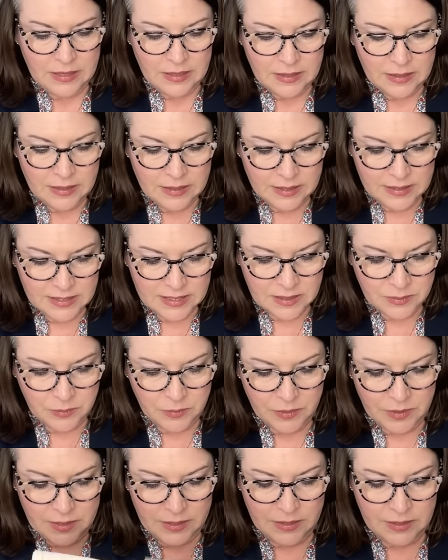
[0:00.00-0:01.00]
This
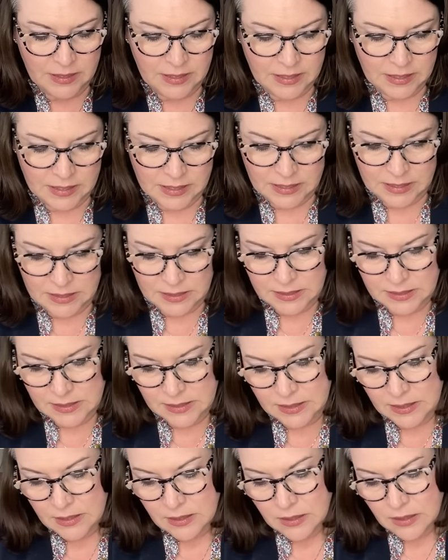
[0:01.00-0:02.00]
one
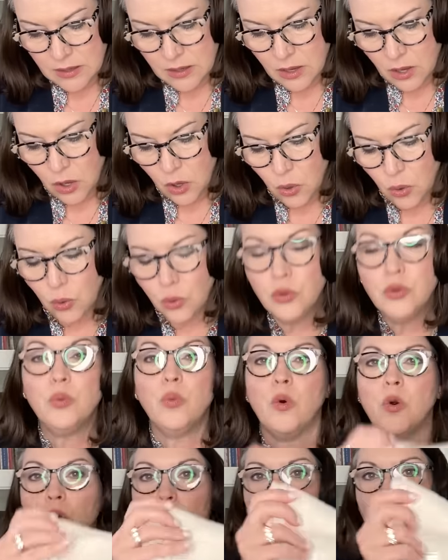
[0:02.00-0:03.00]
is Old
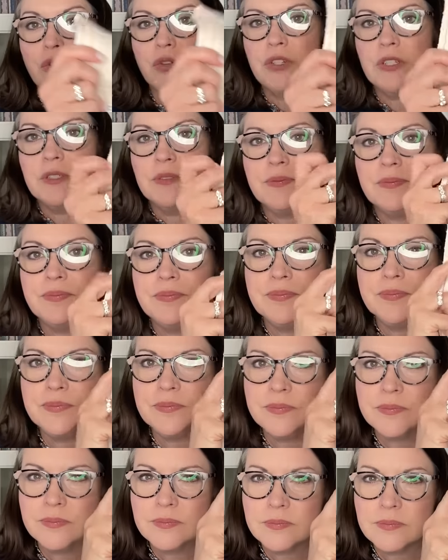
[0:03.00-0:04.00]
World,
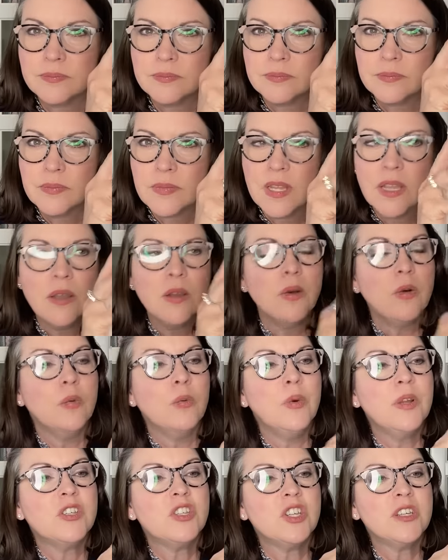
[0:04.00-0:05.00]

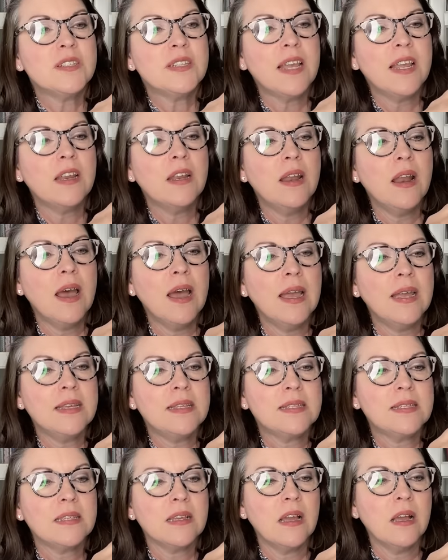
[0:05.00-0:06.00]
which is a
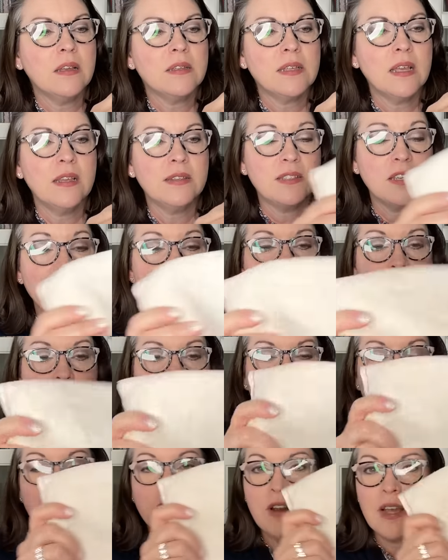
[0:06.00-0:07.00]
nice, uh, it's also
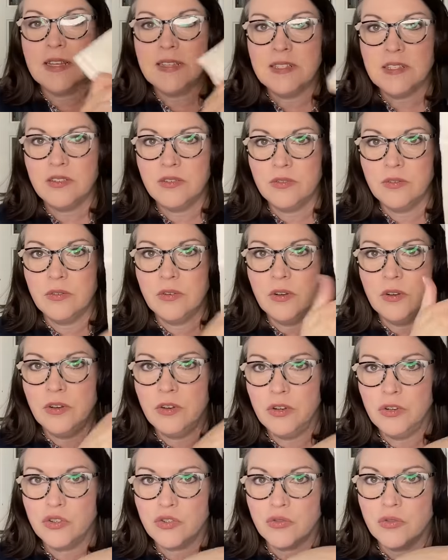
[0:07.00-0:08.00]
another nice
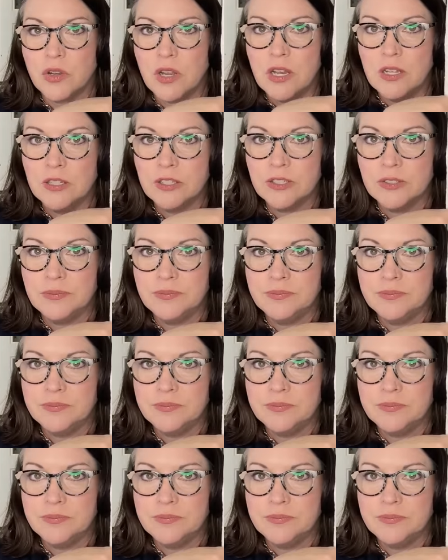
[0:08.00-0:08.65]
neutral color.